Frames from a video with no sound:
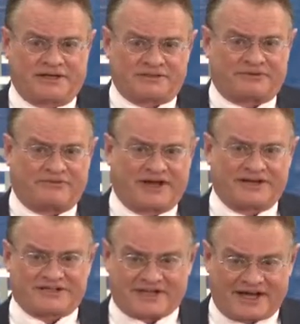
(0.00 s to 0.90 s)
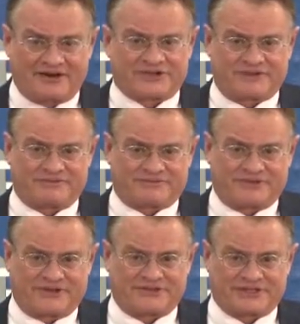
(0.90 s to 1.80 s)
has provided scholarships for
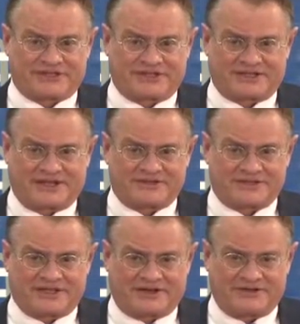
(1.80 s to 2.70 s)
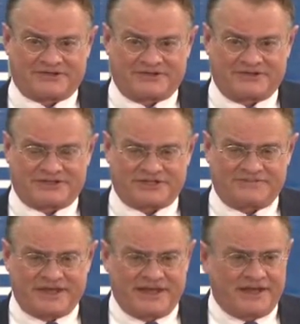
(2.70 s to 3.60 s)
those 60,000 Saudi students
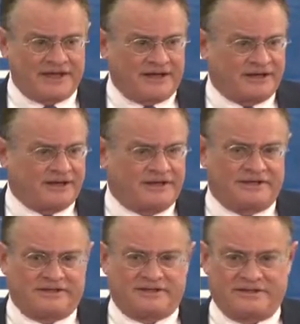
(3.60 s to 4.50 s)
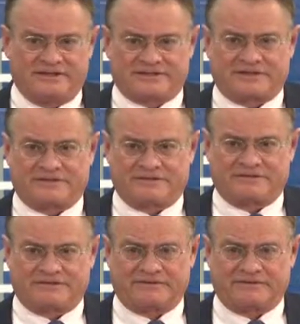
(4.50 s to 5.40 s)
is an
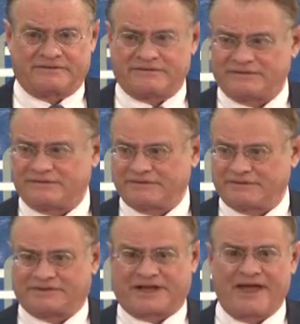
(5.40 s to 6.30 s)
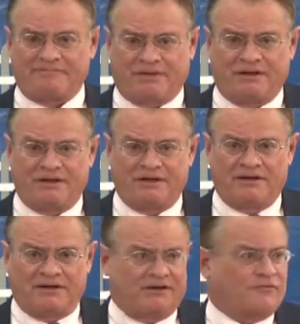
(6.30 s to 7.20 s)
example
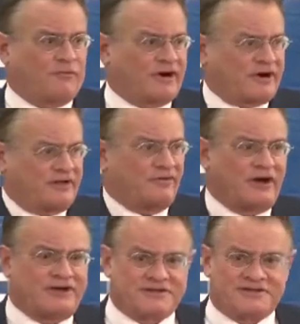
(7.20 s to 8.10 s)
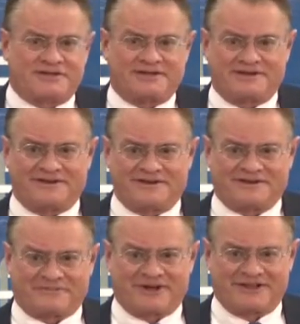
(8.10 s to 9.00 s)
of where he wants
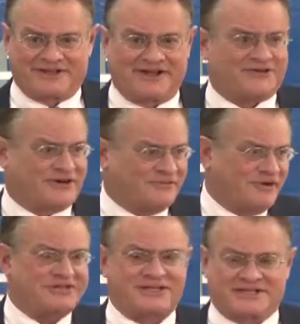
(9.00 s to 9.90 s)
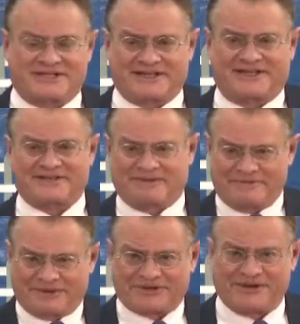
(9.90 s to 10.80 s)
to bring the country. He wants 60,000
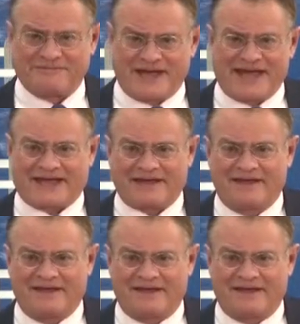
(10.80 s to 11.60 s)
people to come back